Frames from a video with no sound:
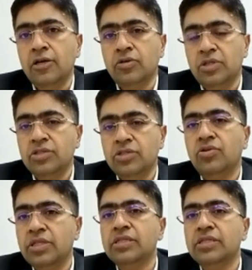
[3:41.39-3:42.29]
So these
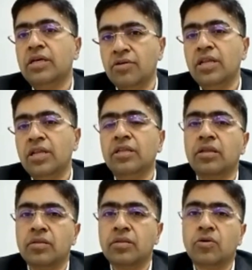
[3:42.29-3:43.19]
three things are really
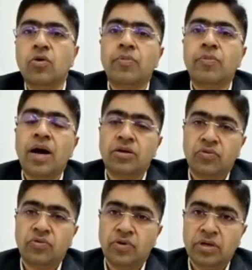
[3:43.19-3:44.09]
the core part
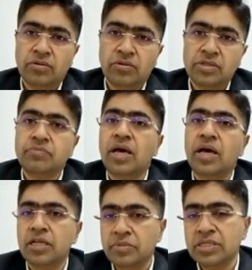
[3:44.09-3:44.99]
of our risk
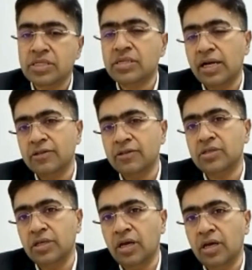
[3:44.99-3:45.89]
management
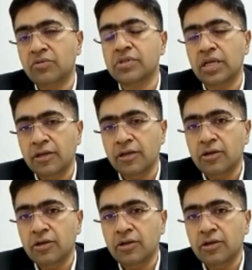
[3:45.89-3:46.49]
strategy, I would say,